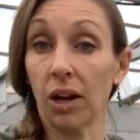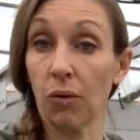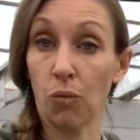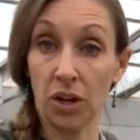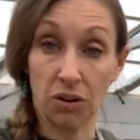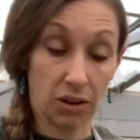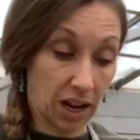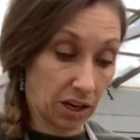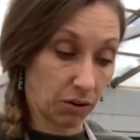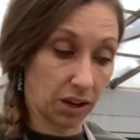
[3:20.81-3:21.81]
it when you're
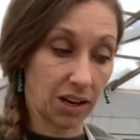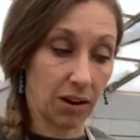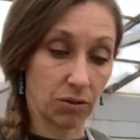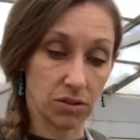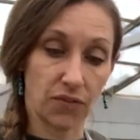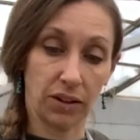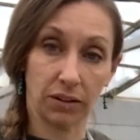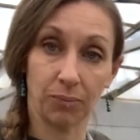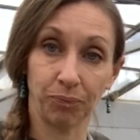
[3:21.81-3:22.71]
getting your containers filled.